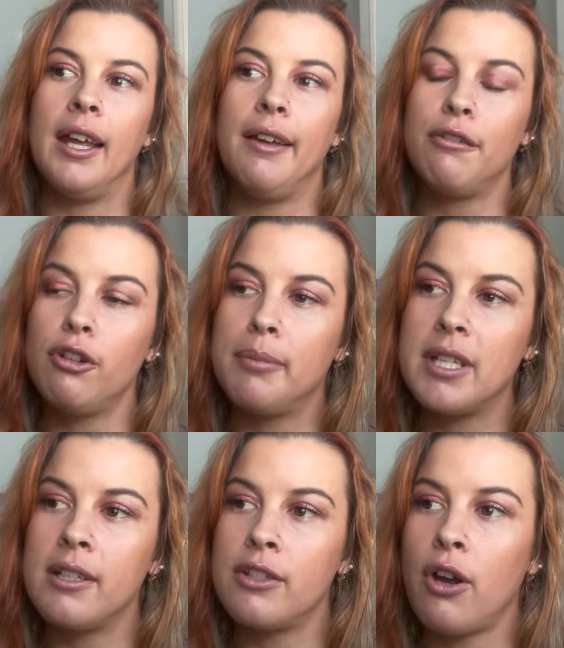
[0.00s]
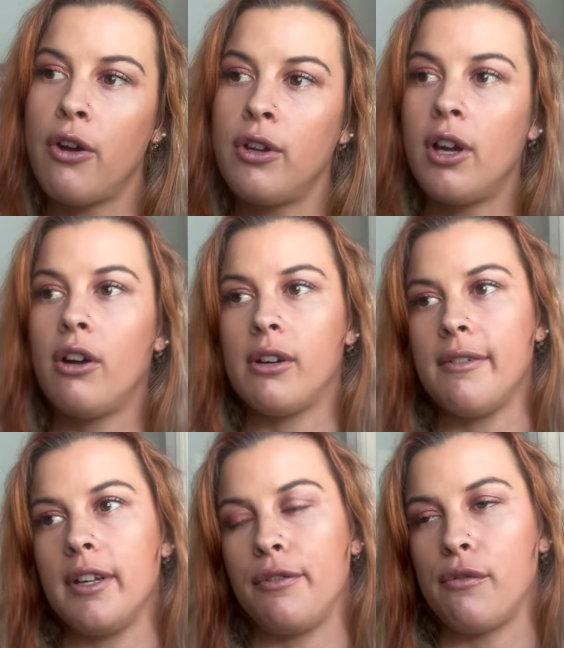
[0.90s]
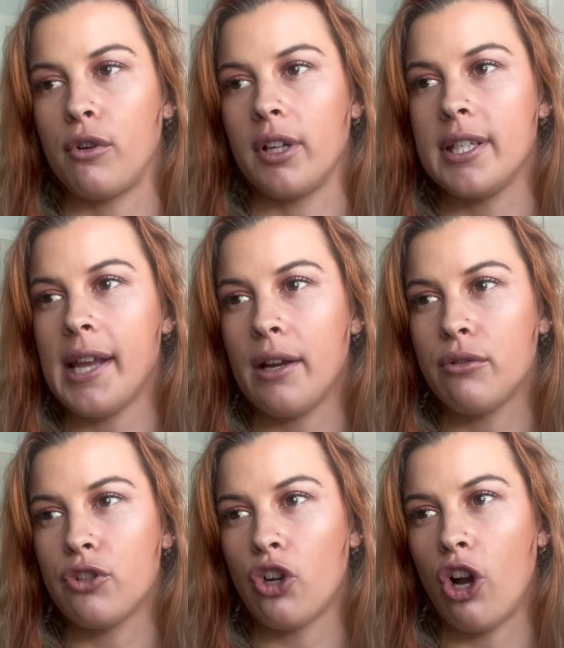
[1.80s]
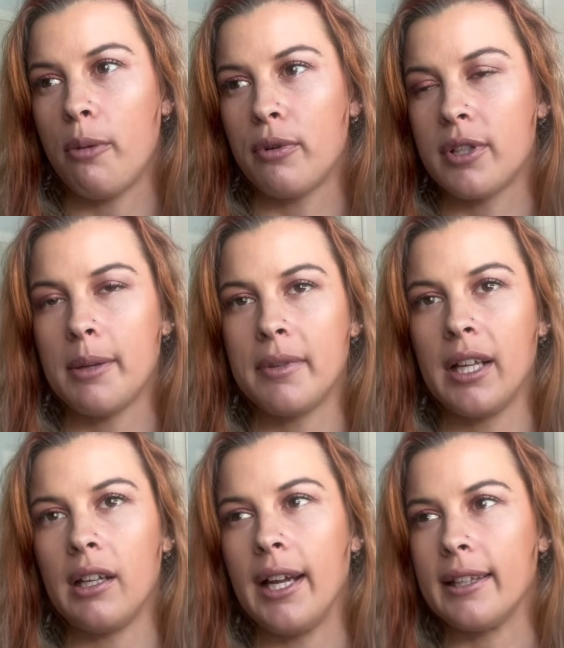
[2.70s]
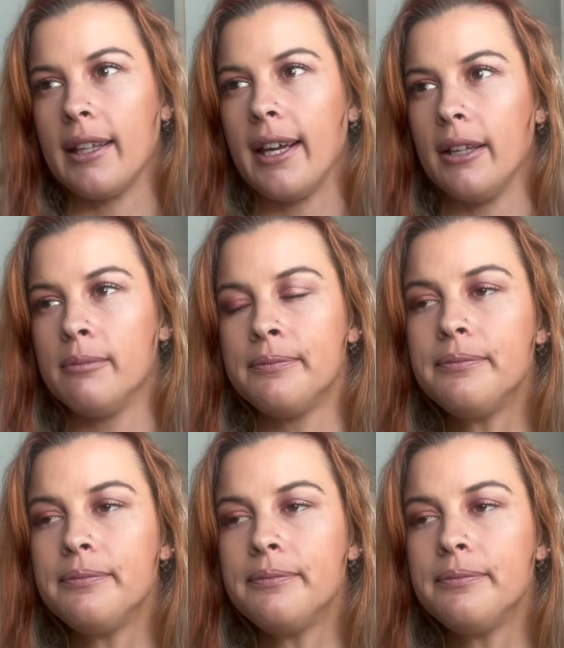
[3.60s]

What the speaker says: if you're a business owner or even if you've got a sales job or something like that,